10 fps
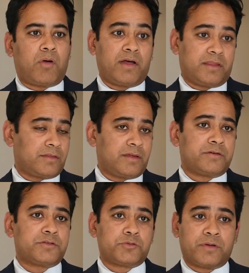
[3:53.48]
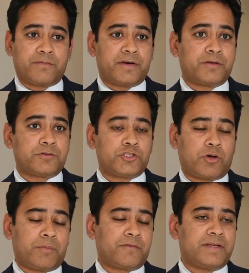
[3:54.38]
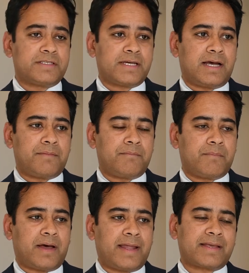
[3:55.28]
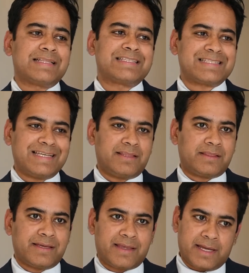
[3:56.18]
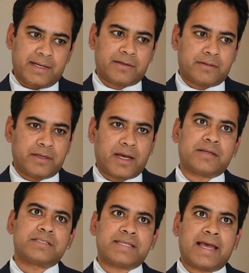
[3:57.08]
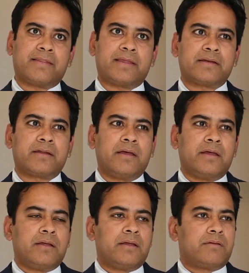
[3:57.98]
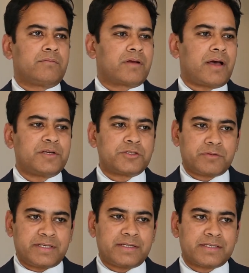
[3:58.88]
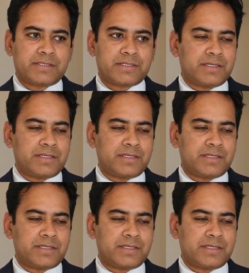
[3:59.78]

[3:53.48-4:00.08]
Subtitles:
I think they're doing a very good job of it, and I can see that they get it. They understand that coming to a dentist